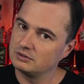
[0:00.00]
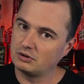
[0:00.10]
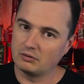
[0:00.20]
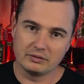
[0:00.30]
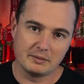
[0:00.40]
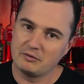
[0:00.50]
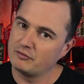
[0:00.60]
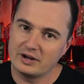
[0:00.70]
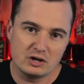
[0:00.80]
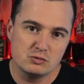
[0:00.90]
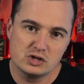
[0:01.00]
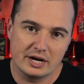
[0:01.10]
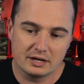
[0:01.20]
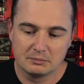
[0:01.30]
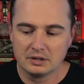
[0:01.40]
Don't let me forget you,
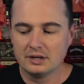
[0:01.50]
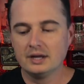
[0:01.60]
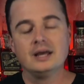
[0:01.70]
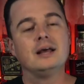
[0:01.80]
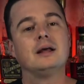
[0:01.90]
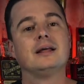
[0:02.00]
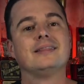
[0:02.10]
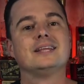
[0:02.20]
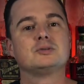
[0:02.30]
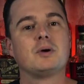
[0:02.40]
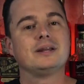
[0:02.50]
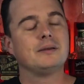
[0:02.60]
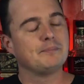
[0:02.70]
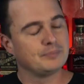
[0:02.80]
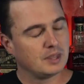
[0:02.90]
Jacob. This
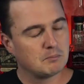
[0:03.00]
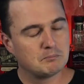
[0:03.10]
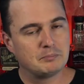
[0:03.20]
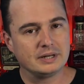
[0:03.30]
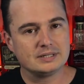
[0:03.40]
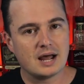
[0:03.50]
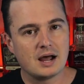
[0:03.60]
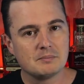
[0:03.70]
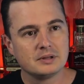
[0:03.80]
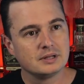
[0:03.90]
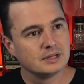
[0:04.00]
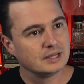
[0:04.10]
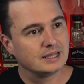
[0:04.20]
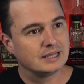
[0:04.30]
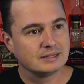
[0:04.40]
one, Big Tom,
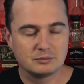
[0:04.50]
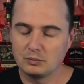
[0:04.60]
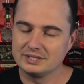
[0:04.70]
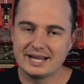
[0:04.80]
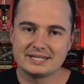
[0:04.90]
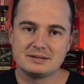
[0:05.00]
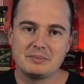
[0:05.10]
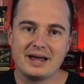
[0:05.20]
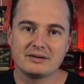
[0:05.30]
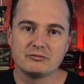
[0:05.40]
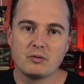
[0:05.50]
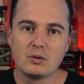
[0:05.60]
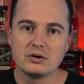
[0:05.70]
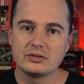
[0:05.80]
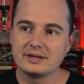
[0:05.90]
we're texting back and
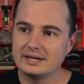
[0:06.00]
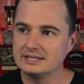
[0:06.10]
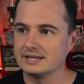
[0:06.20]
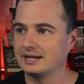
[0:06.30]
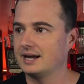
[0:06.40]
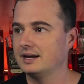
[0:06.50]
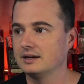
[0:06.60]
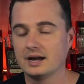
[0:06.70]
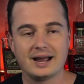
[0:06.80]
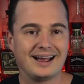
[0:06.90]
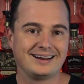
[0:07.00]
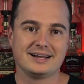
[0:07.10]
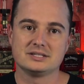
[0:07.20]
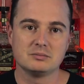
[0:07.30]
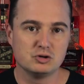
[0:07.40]
forth. He's like, hey, I
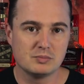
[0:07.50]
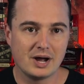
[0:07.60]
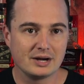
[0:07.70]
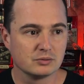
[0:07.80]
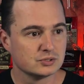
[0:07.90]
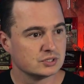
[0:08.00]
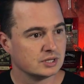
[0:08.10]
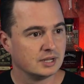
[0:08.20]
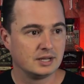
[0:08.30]
got some new bottles.